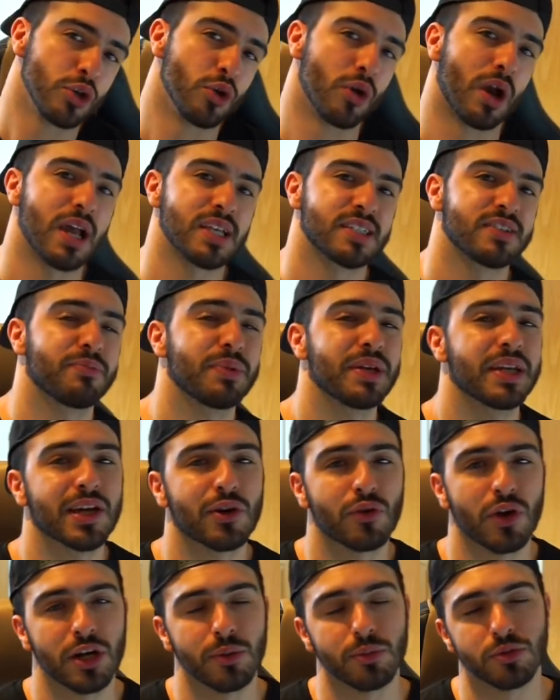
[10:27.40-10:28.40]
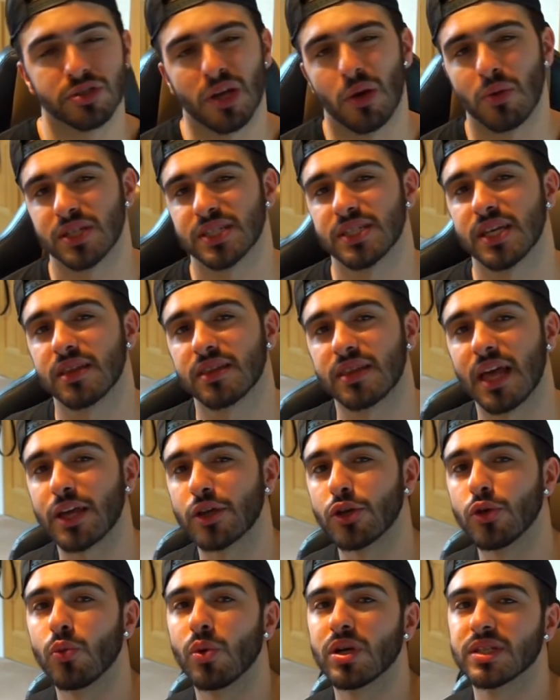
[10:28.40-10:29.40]
You guys have been incredible, so I want to say
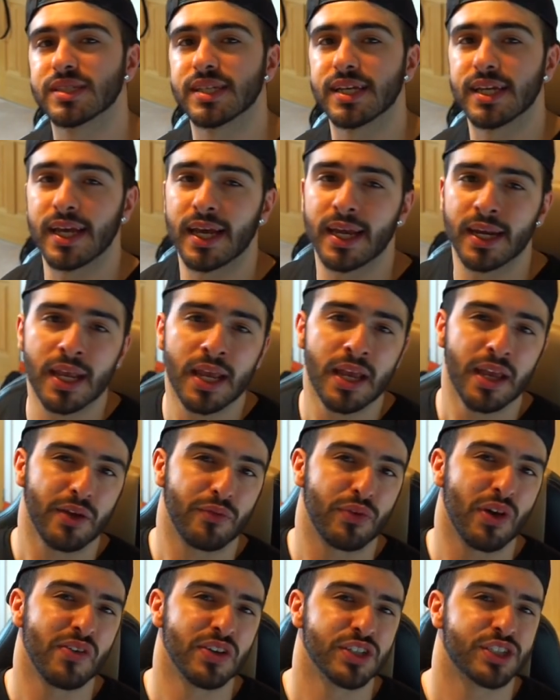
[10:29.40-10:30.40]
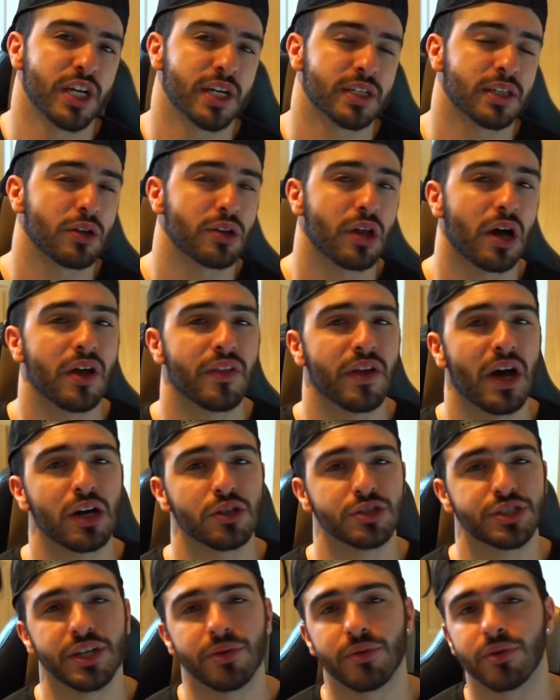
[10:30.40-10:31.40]
thank you once again. If you haven't checked out the other
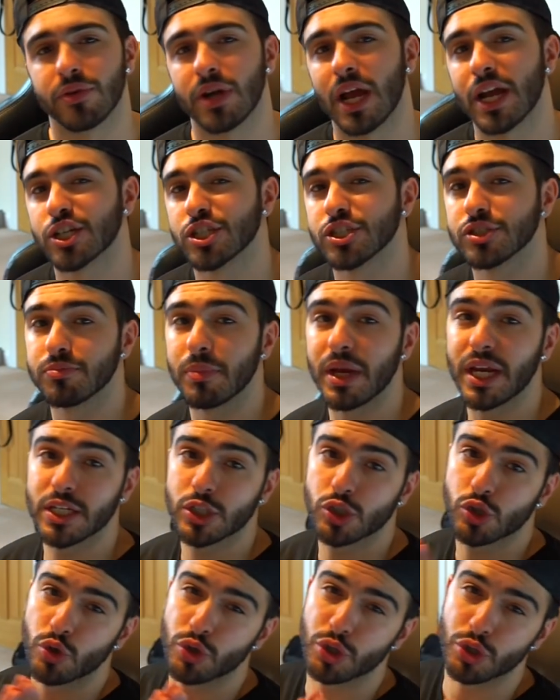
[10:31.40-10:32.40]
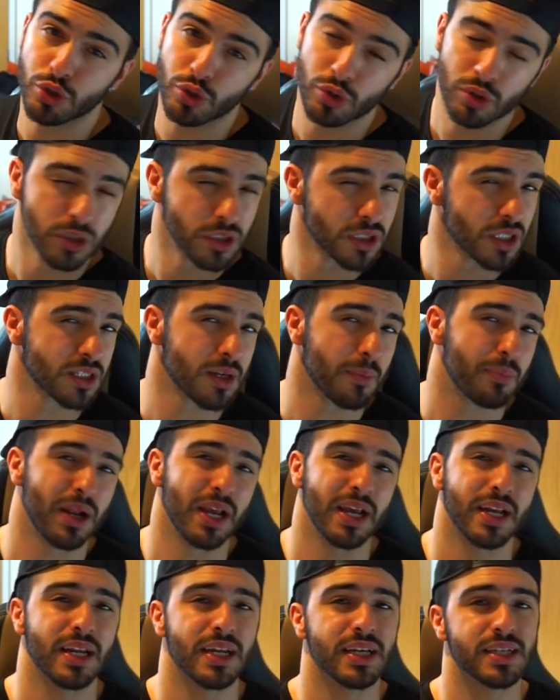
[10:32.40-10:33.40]
Algerian reactions, make sure you do, because there's a
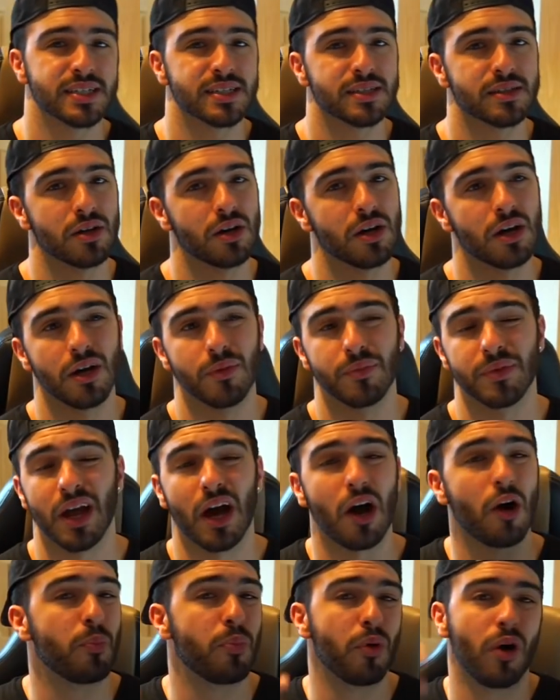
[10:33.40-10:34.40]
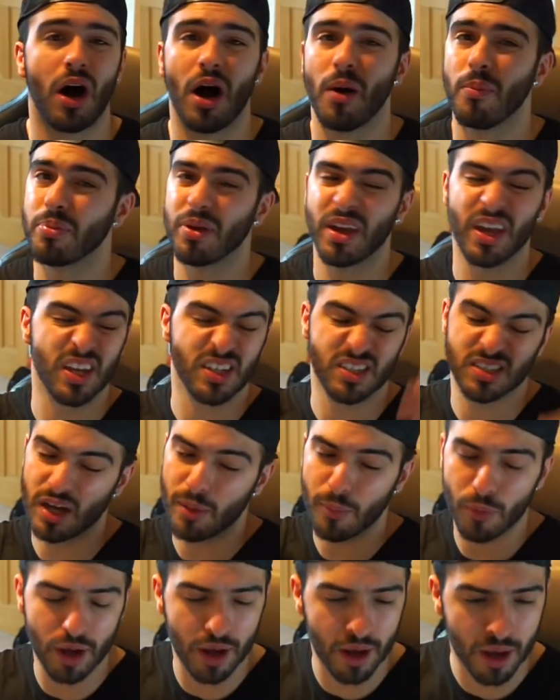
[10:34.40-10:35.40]
playlist now I'll put up here
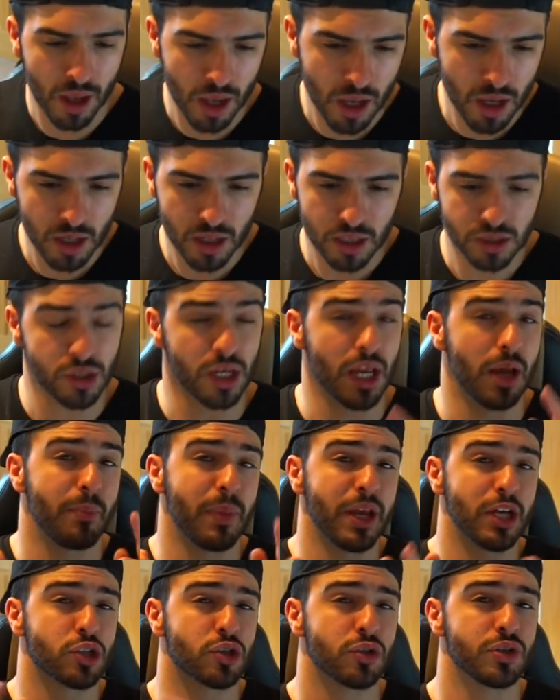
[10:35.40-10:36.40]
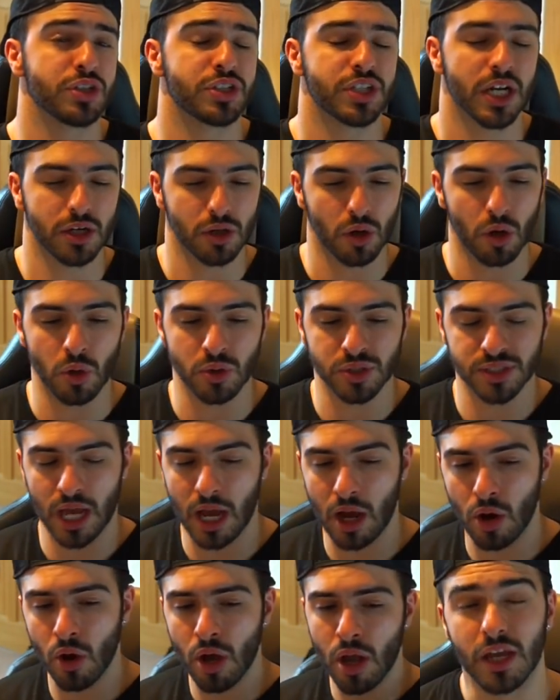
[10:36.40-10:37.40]
somewhere. So yeah, make sure you check those
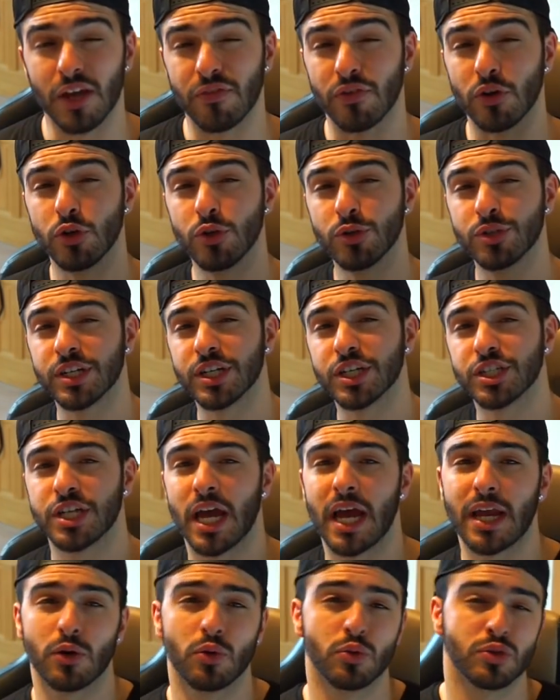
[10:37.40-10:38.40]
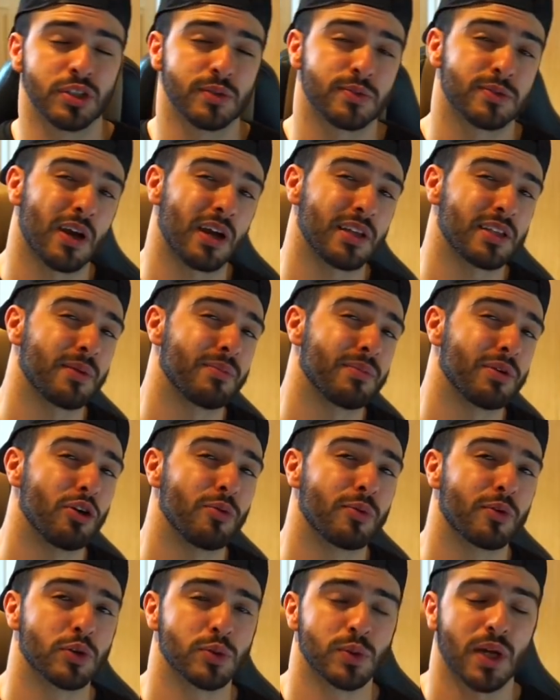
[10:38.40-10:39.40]
out. If you're new to the channel, subscribe down
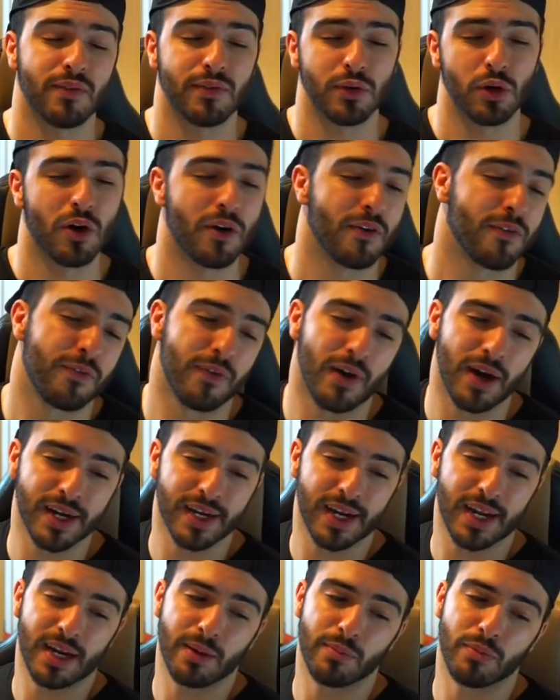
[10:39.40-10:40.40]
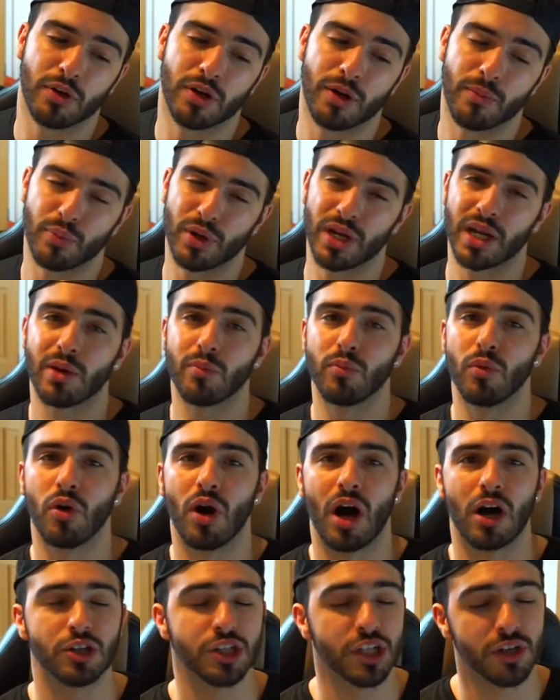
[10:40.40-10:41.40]
below, because we have a lot of fun and I'm gonna bring
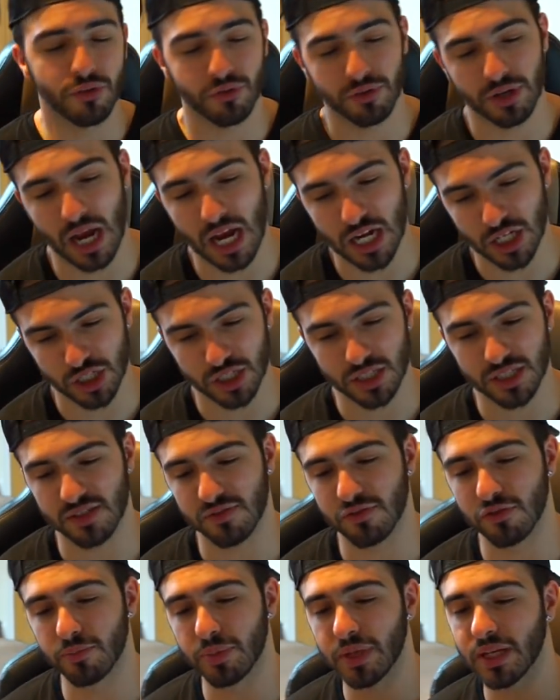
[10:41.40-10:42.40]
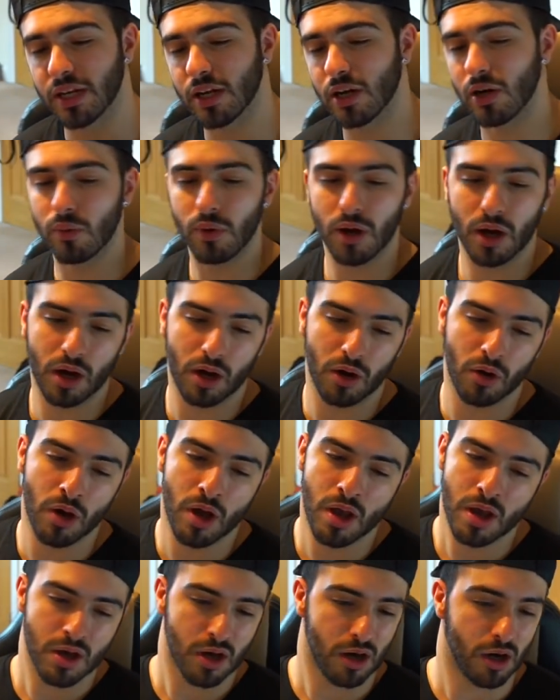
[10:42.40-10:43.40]
more Algerian reactions. If you've been here a while,
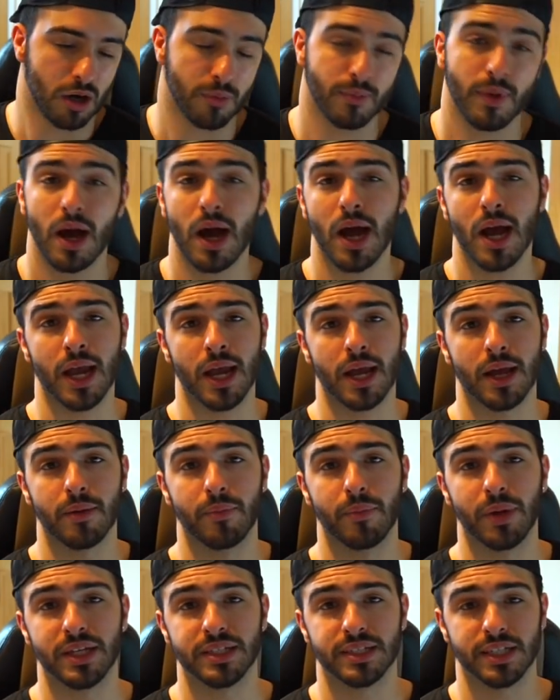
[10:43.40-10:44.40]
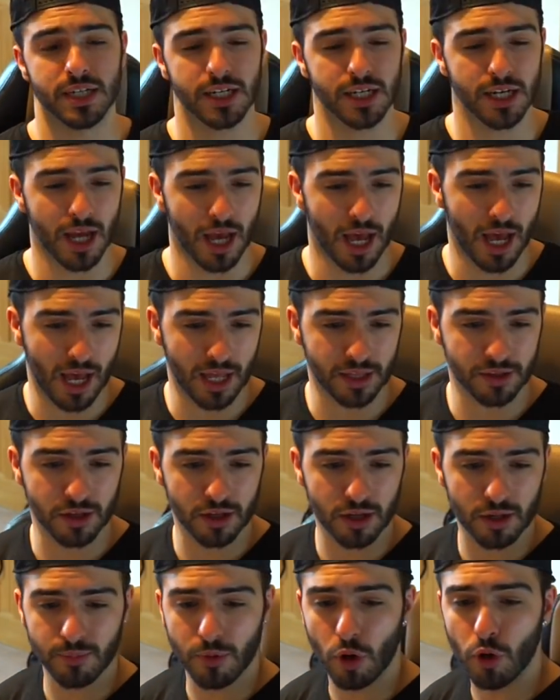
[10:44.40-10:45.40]
hi basically,
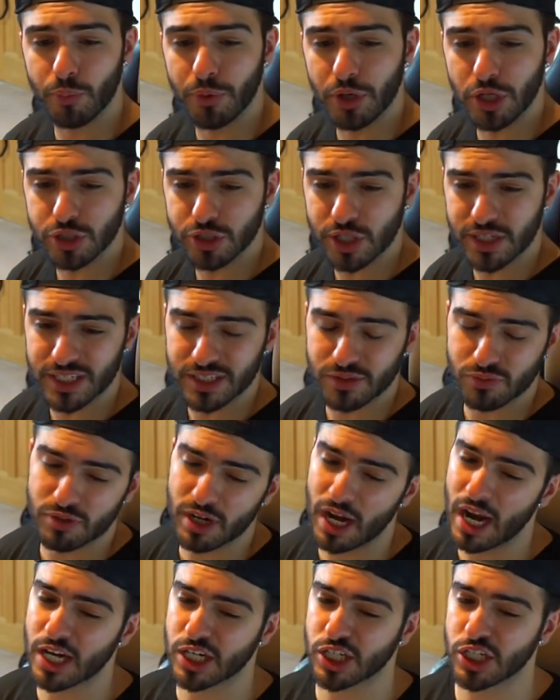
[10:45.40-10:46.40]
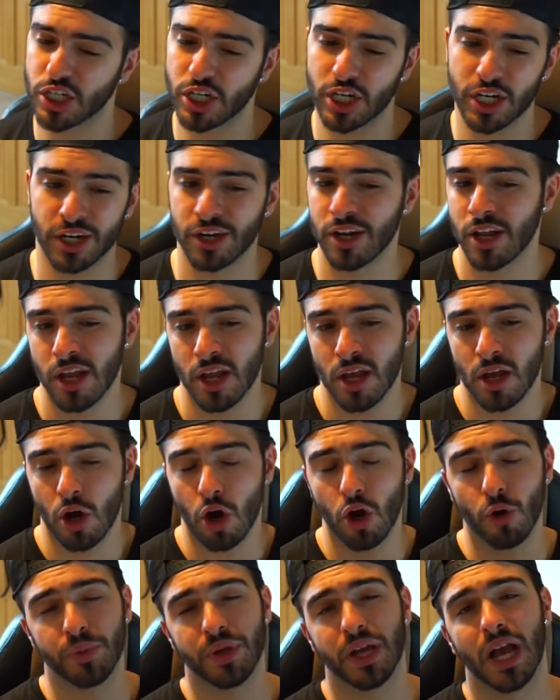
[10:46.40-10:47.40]
and hope you enjoyed this reaction.
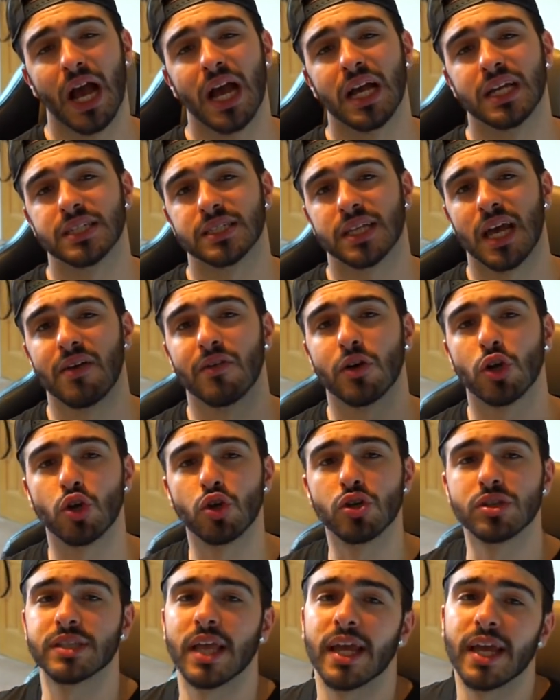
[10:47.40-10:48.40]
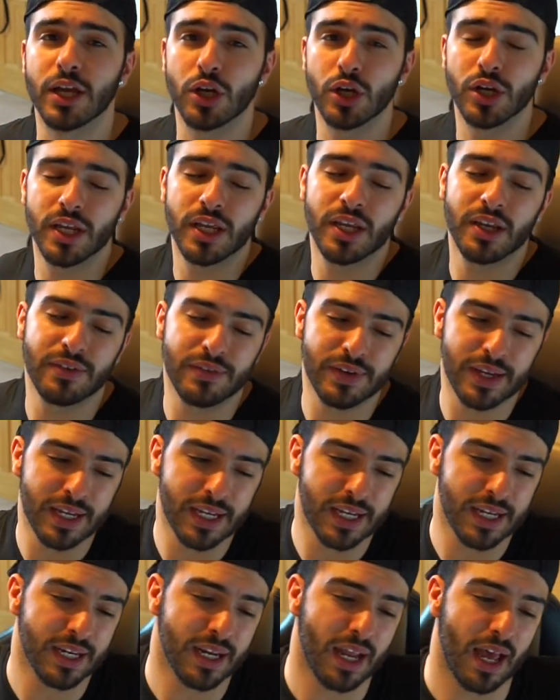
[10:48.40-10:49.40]
Hope you guys have a good day, good
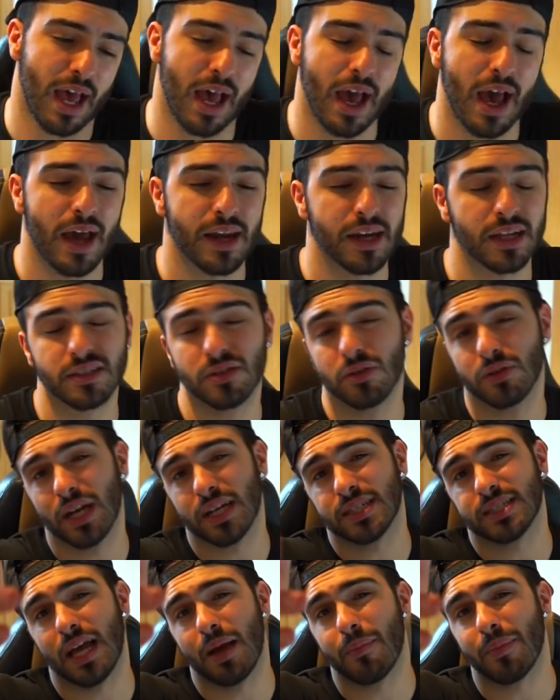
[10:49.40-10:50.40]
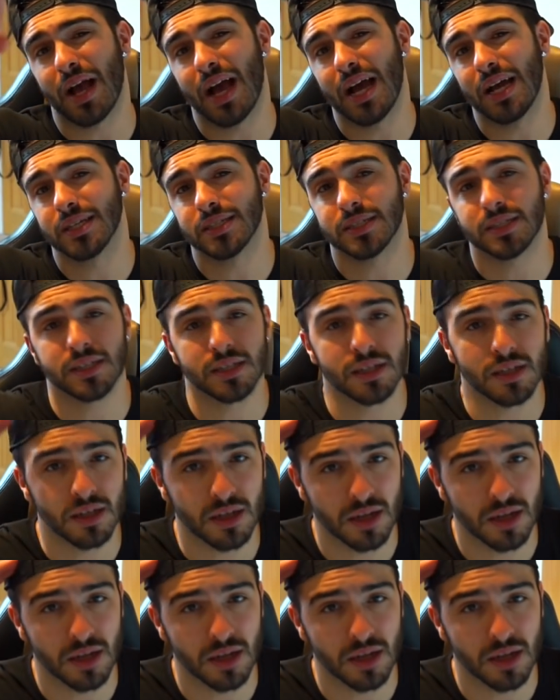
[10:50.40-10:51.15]
evening, and until next time guys,